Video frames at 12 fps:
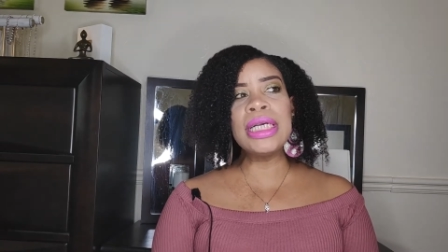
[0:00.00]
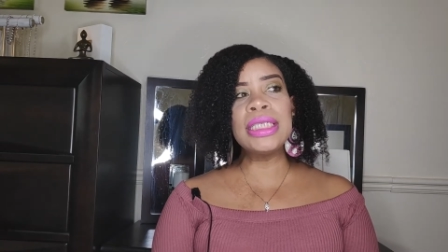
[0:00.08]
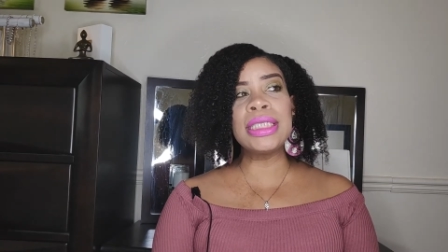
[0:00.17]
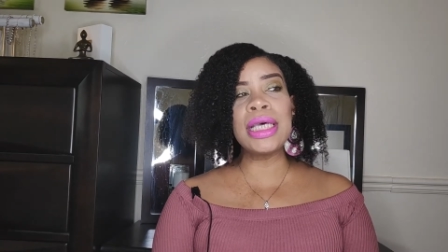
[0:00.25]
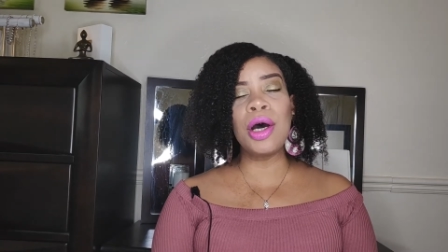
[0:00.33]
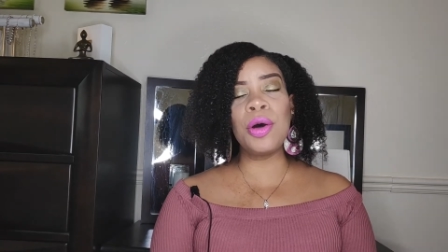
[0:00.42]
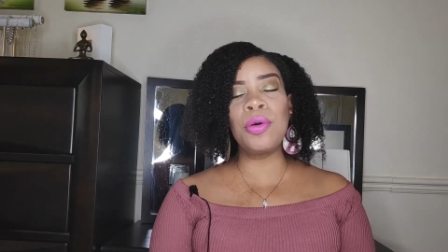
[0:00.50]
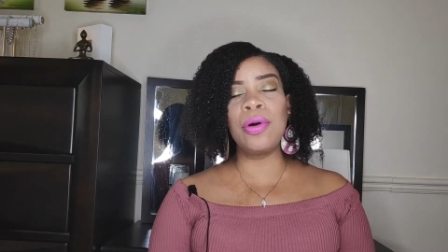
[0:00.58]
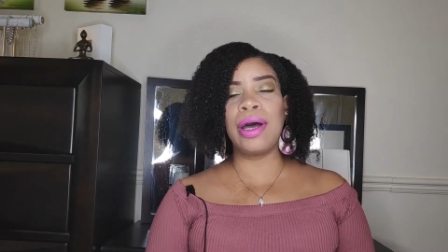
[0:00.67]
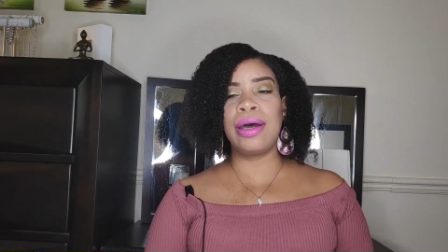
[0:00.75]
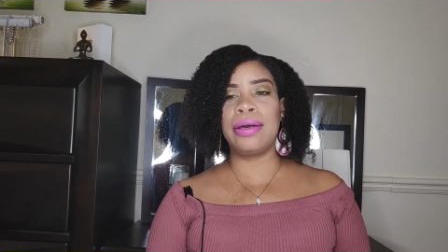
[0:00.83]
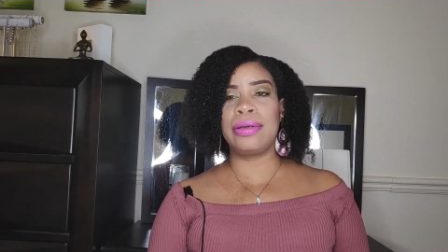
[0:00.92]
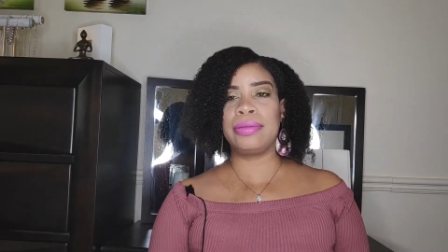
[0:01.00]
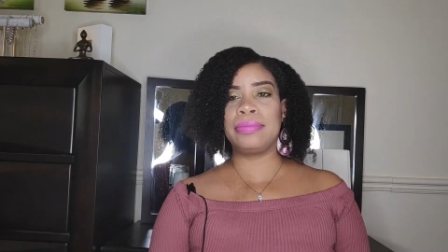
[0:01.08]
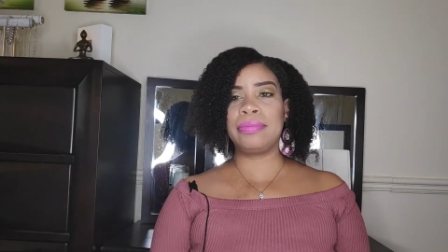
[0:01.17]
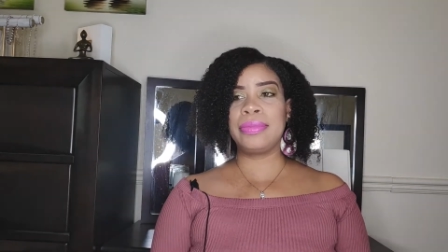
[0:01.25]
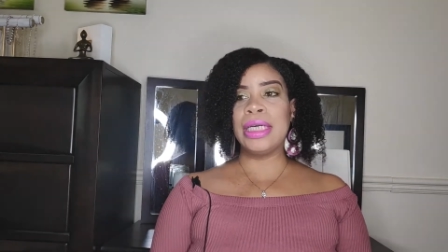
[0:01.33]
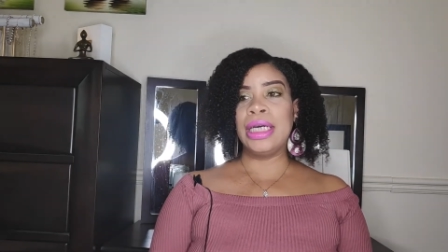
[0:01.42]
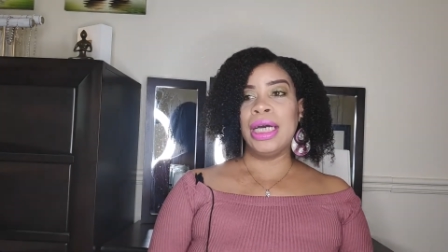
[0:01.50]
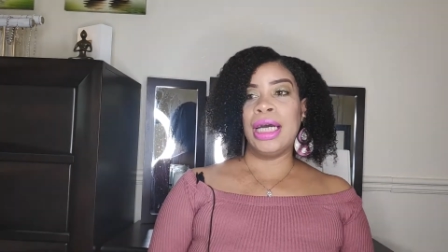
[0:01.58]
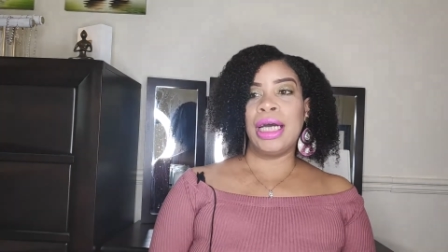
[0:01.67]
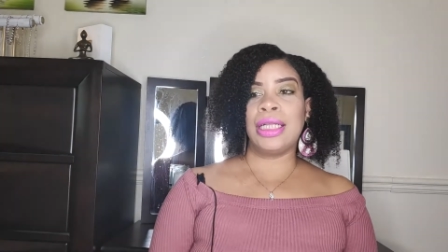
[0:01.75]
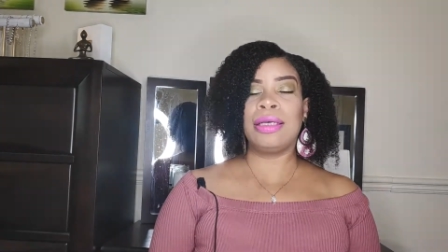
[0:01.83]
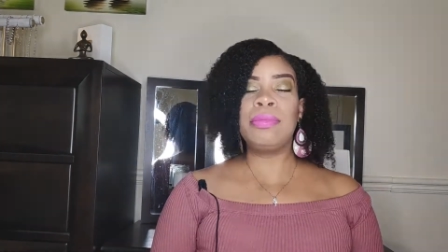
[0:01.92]
So, um,
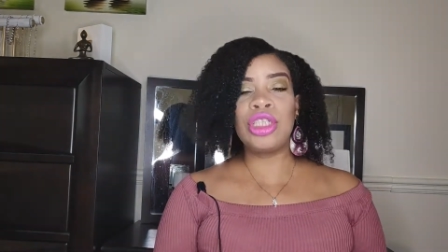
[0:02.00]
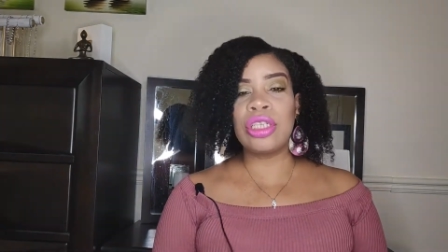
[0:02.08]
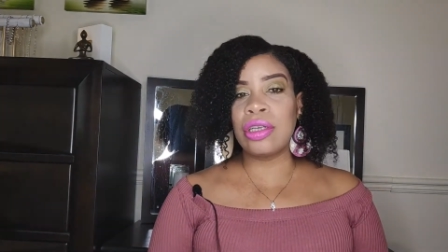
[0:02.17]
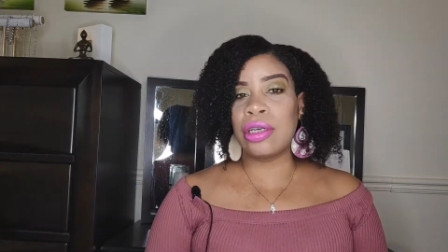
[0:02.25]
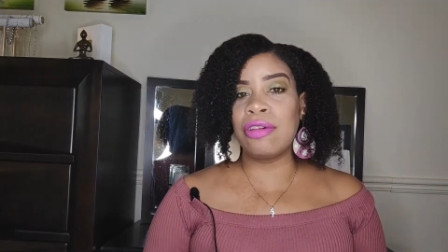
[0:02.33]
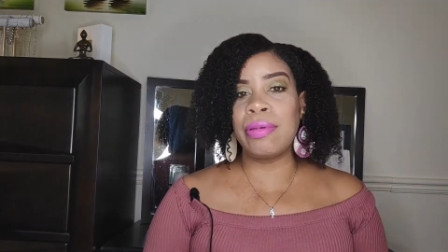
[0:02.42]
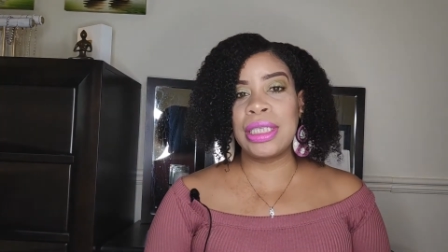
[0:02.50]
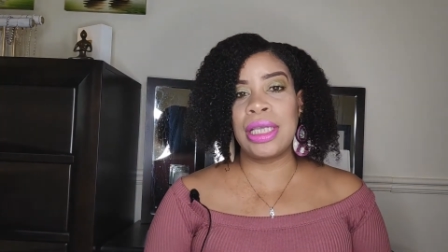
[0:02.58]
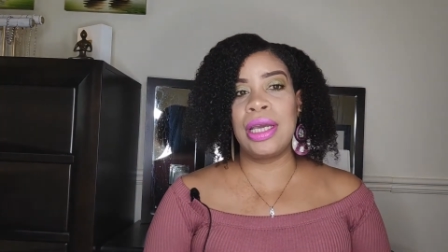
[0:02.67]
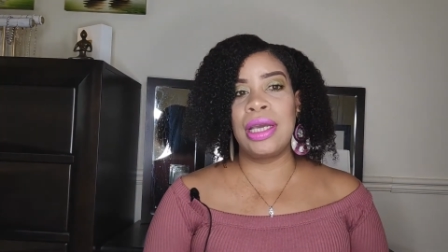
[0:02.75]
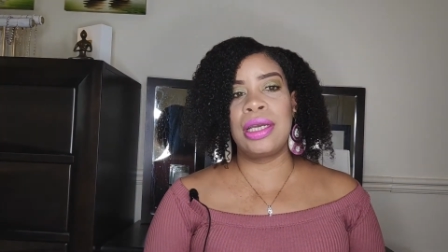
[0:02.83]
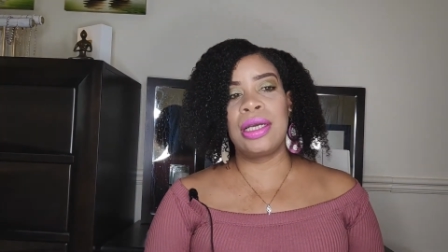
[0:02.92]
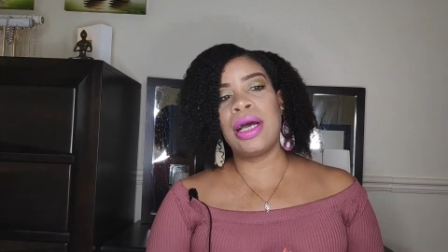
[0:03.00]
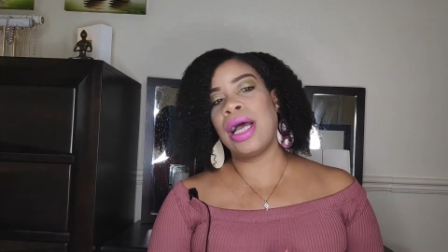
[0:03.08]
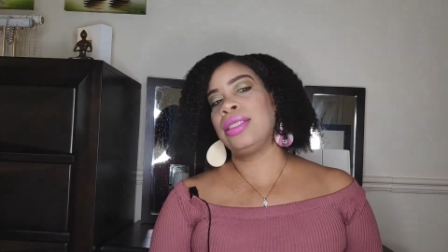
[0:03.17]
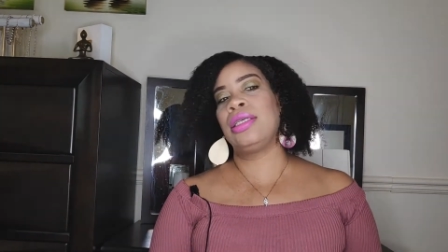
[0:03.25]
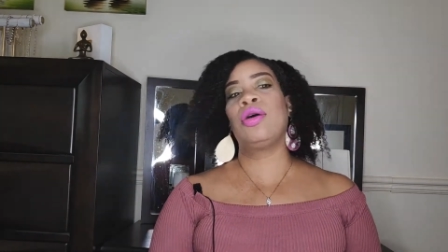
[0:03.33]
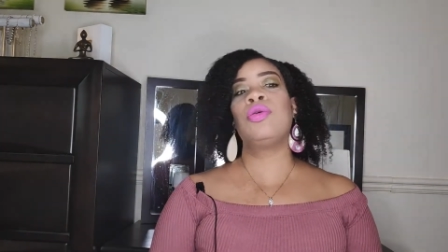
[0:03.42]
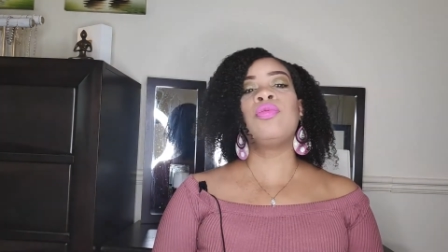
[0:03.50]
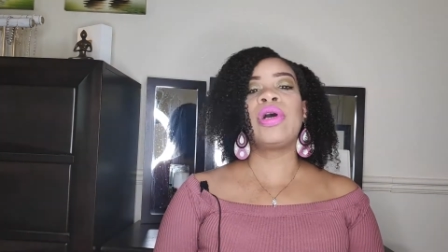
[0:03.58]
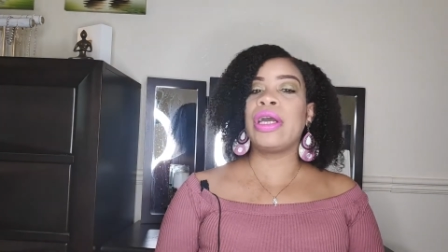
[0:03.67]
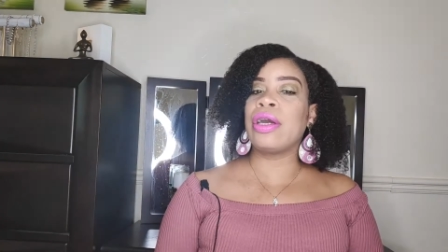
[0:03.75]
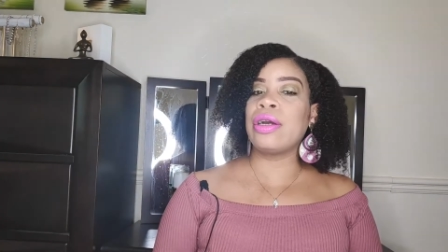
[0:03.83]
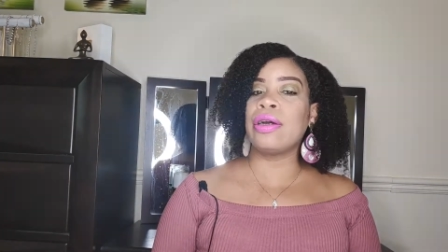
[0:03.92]
let me just start off by saying I don't
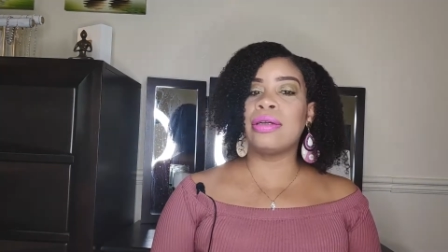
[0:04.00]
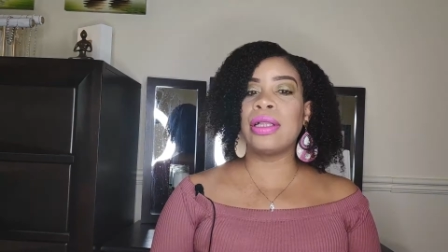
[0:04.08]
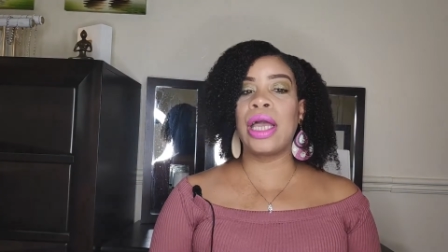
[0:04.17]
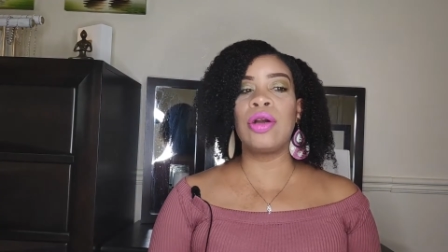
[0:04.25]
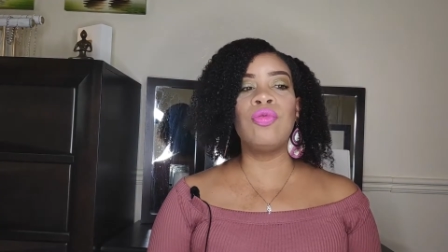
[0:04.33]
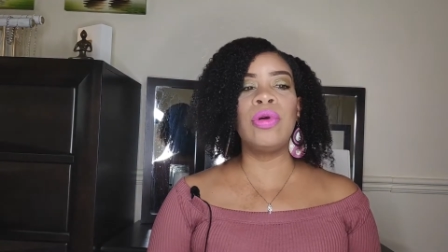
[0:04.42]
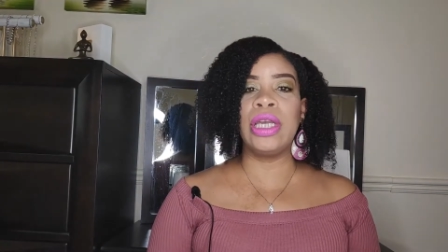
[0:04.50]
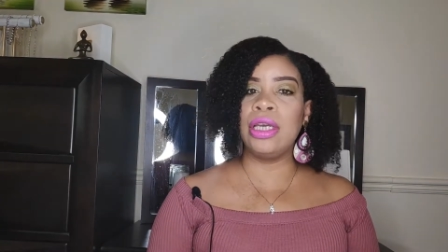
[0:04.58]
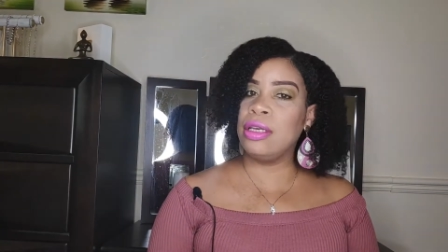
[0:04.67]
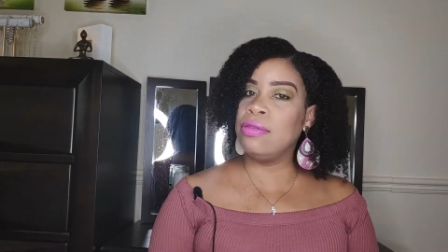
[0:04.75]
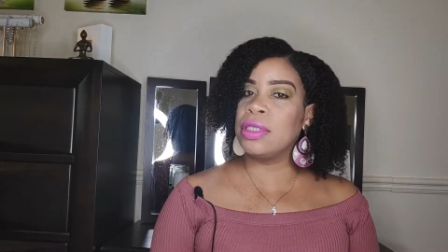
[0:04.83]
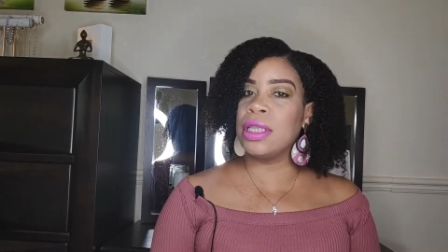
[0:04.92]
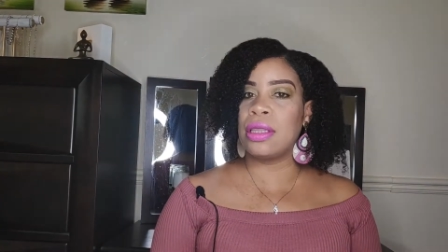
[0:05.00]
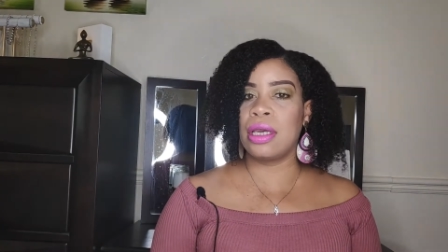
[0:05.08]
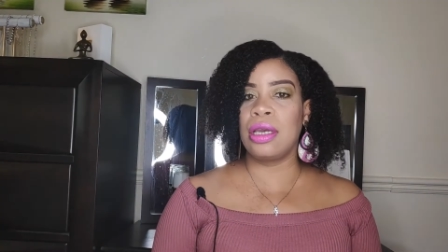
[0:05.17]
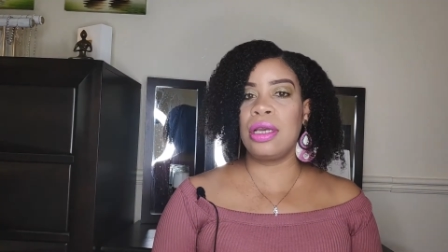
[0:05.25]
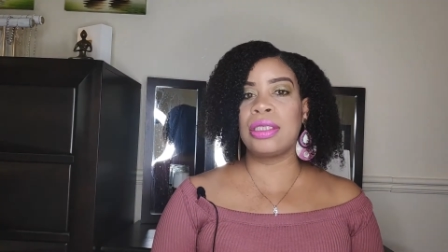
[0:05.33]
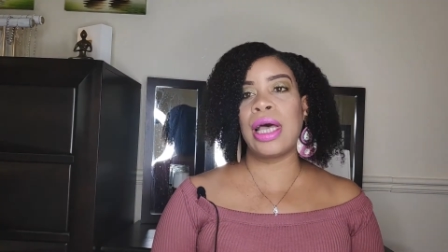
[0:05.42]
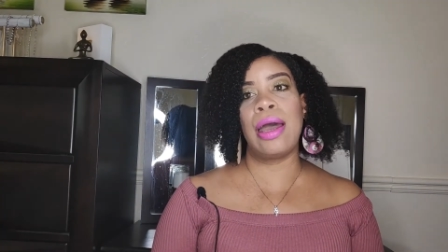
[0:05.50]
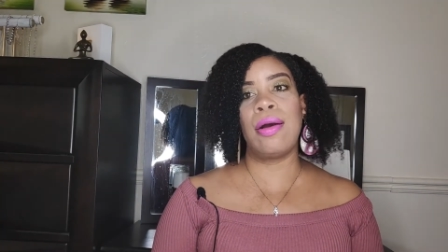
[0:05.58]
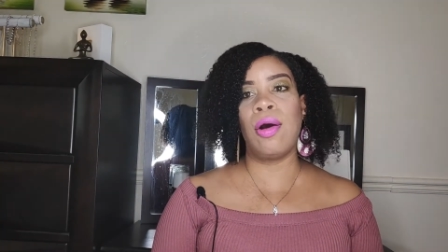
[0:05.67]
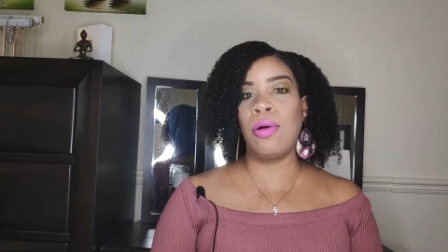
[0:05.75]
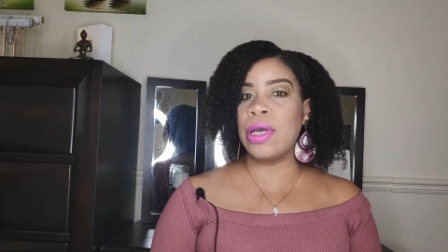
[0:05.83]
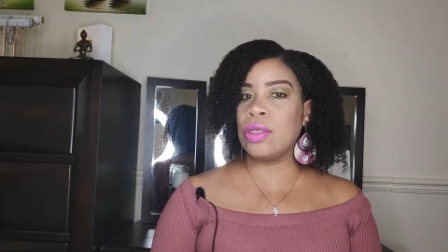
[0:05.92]
wear like weaves and things. I
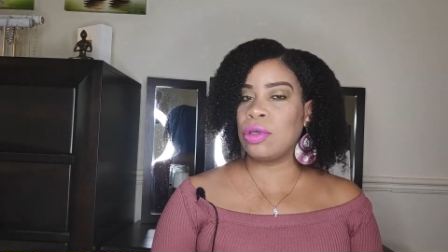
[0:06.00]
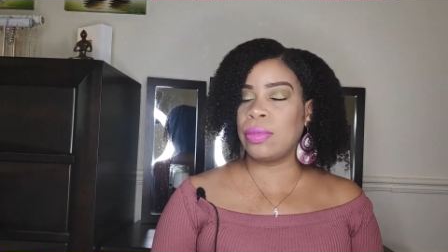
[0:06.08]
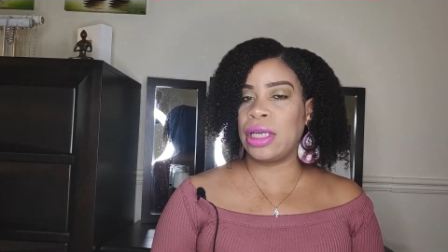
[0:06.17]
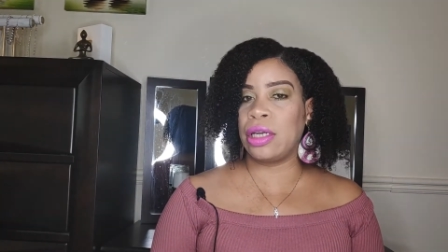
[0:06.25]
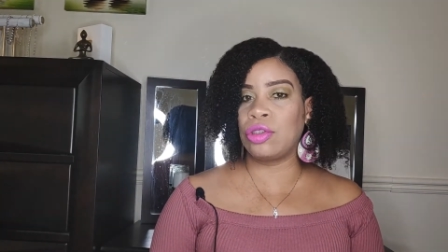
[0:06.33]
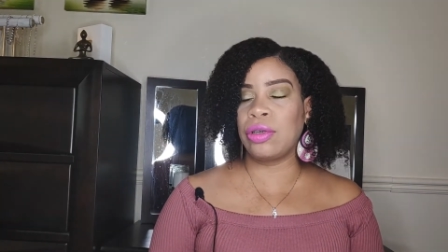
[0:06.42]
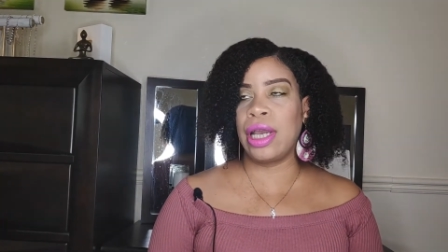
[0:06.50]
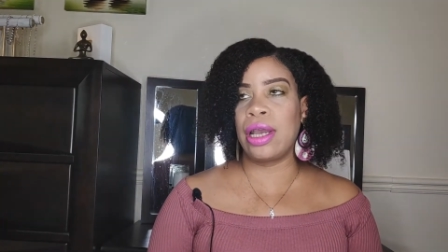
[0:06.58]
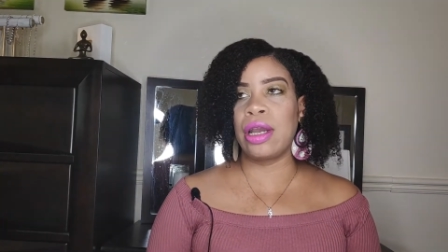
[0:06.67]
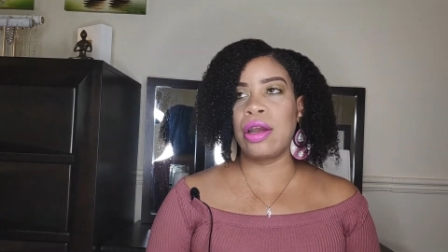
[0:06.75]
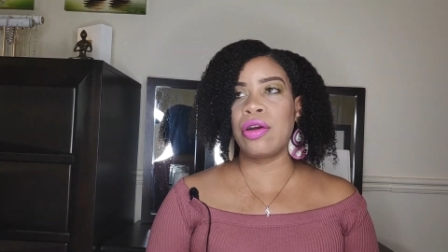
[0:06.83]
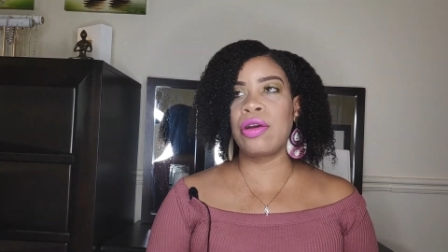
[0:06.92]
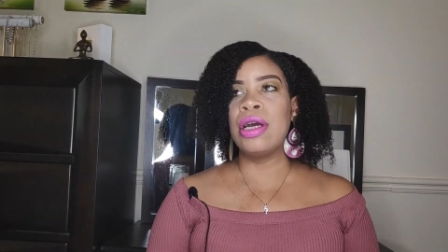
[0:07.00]
always wear my natural hair.